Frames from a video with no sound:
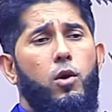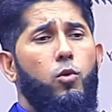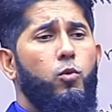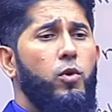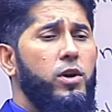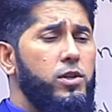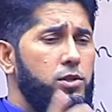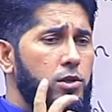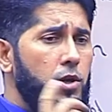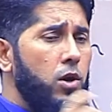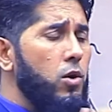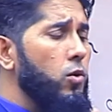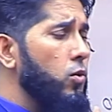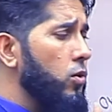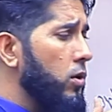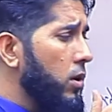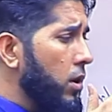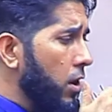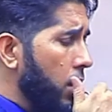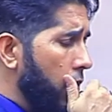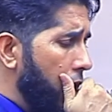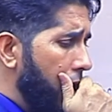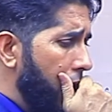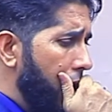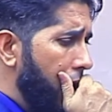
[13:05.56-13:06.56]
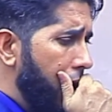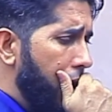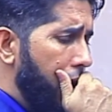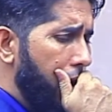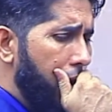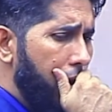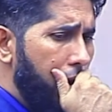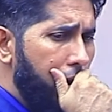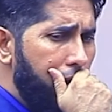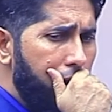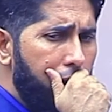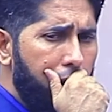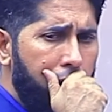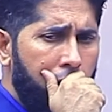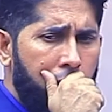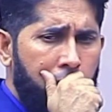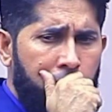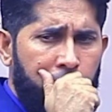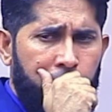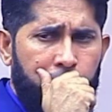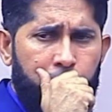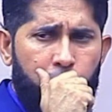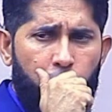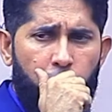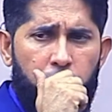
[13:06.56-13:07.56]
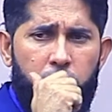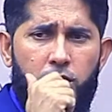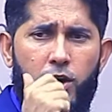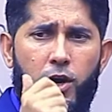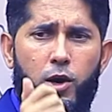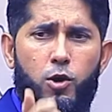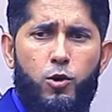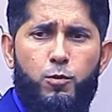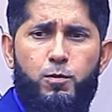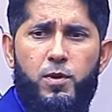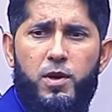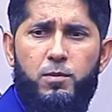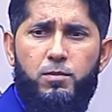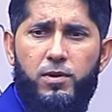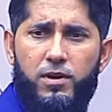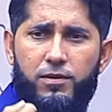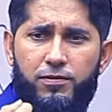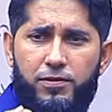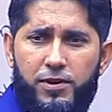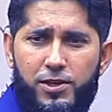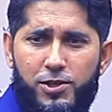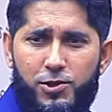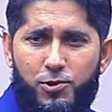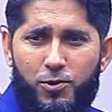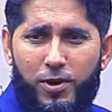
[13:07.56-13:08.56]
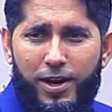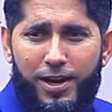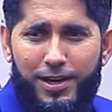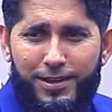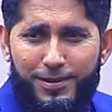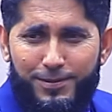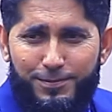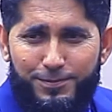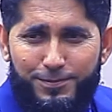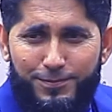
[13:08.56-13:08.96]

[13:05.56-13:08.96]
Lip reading: What's hook? With hook people fish, right?